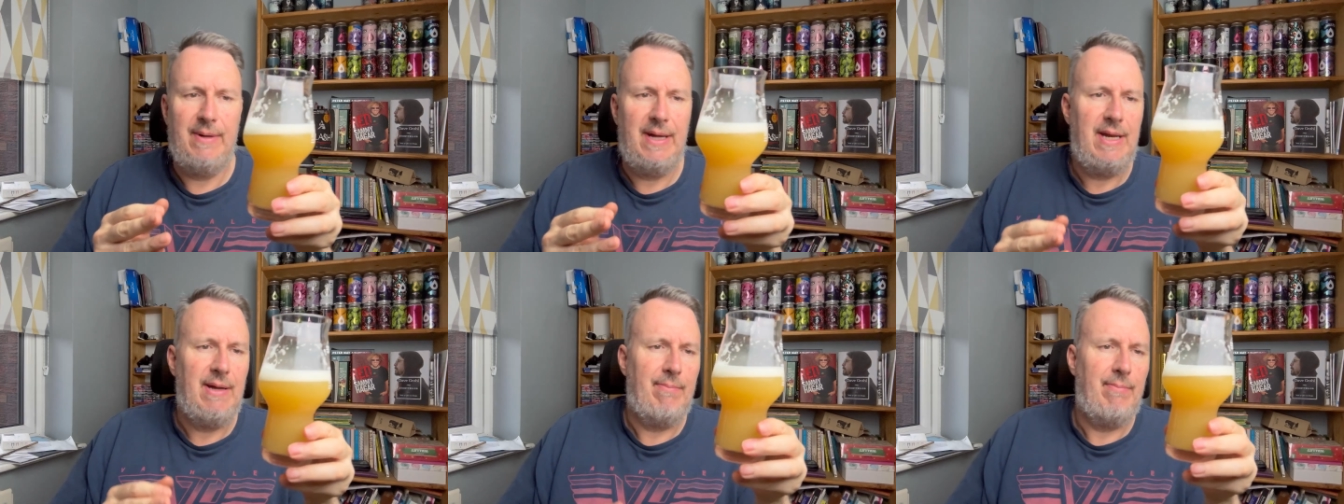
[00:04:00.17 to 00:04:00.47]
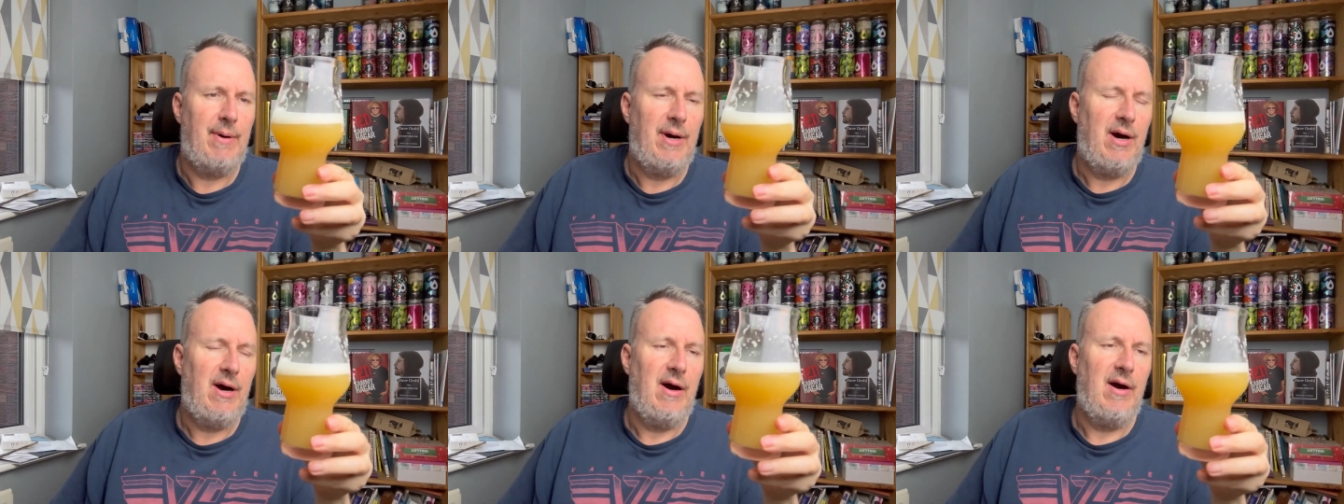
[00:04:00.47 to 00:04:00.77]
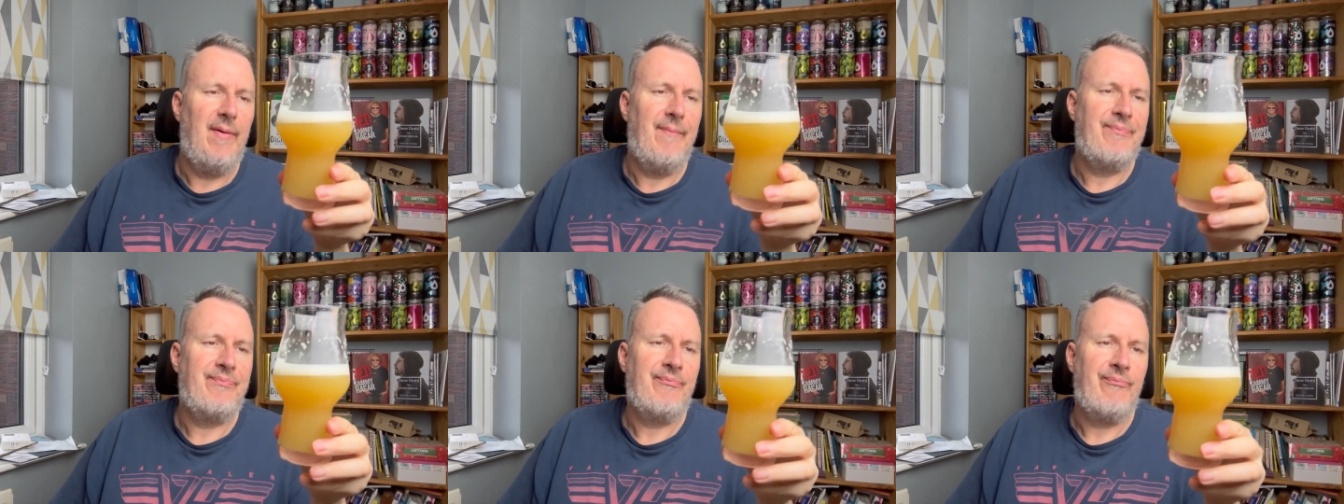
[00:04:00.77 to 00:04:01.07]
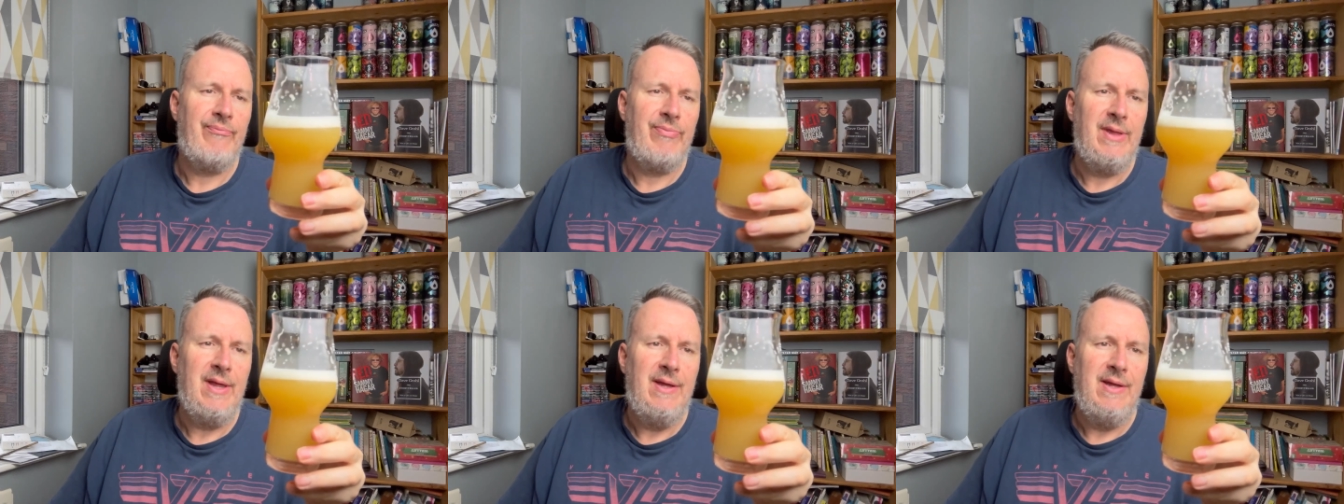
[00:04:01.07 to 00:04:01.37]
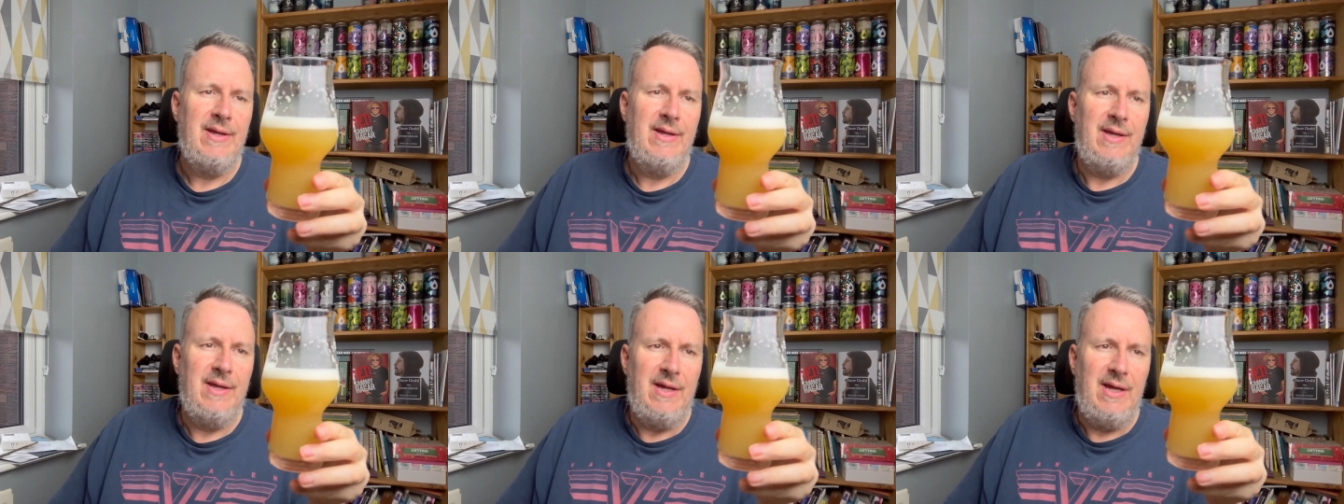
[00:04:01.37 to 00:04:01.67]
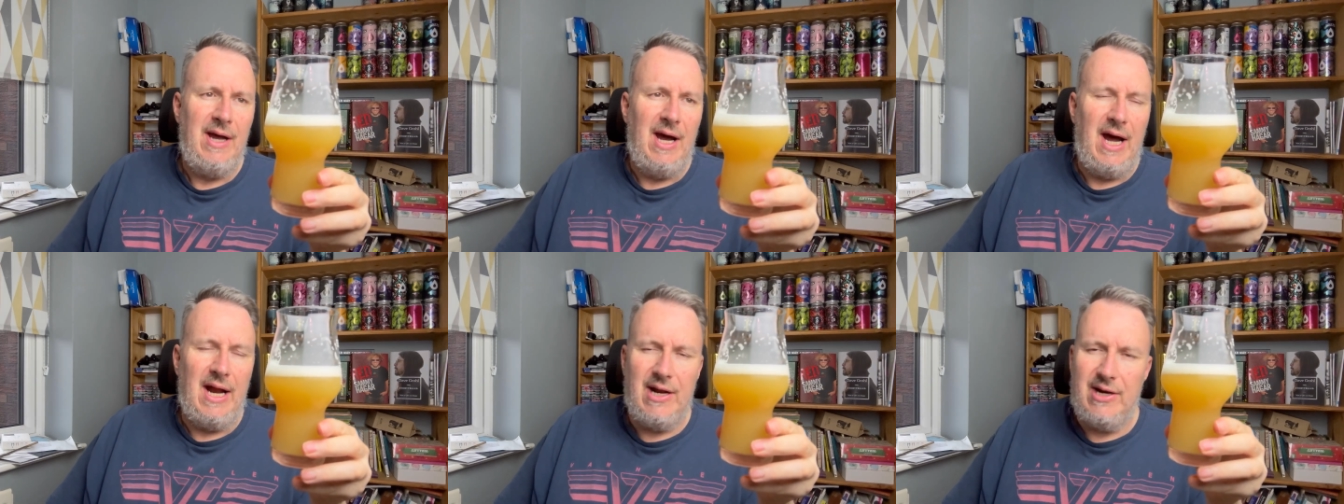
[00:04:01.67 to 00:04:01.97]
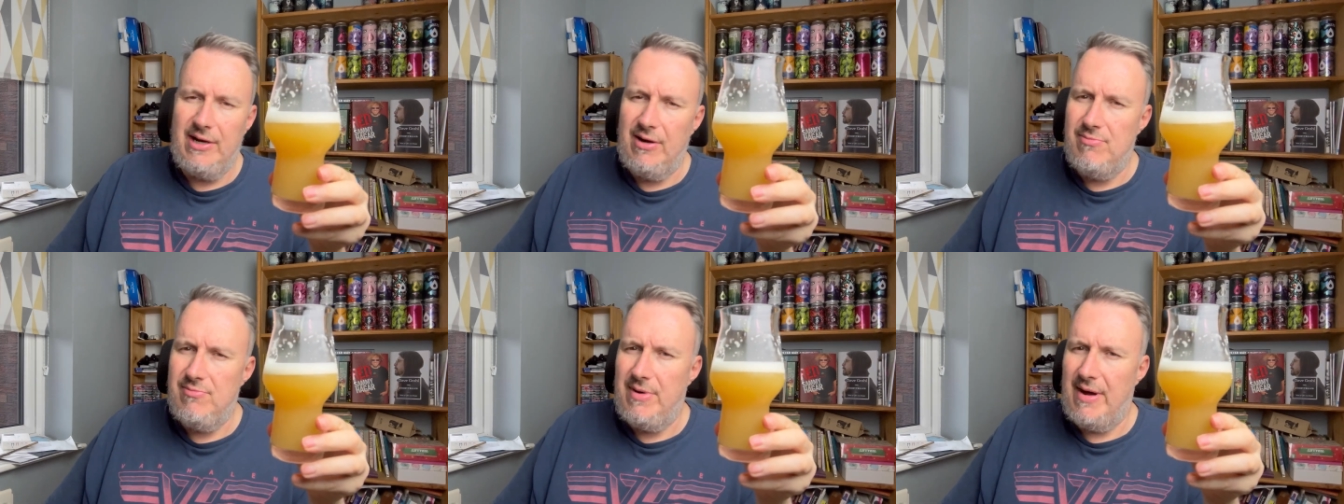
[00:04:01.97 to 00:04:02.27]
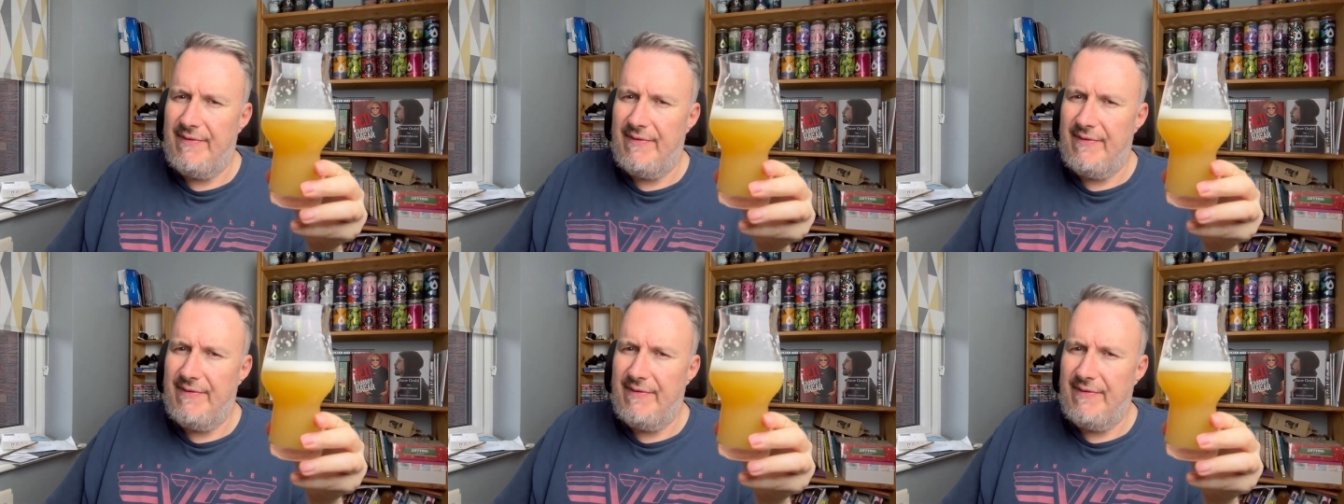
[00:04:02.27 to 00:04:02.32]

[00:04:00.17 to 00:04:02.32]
in a bar, and I don't.